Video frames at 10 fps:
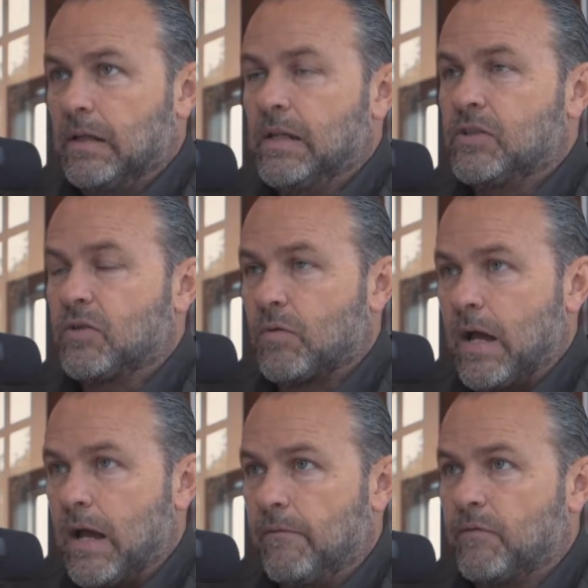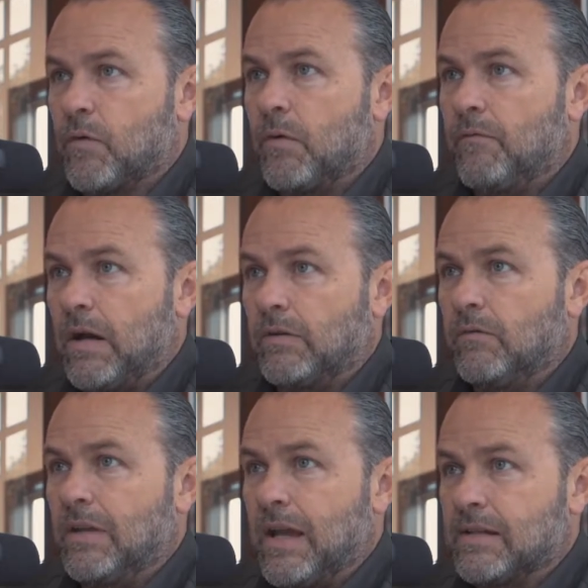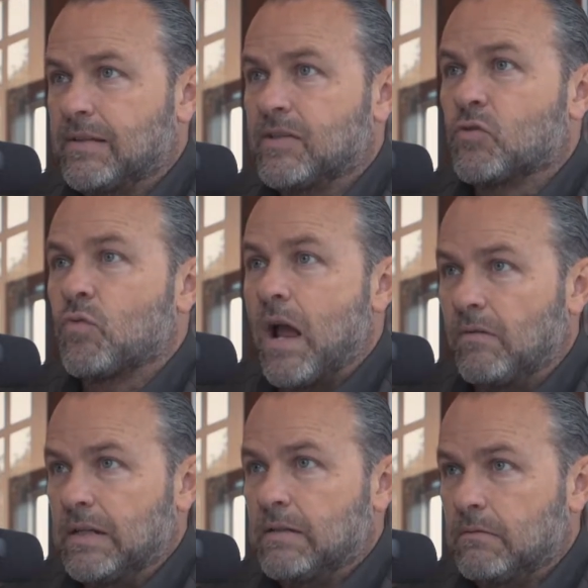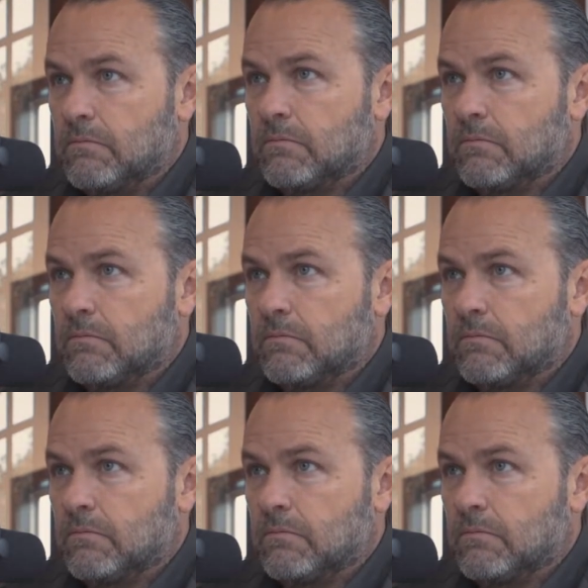is derived from the value of the assets around it.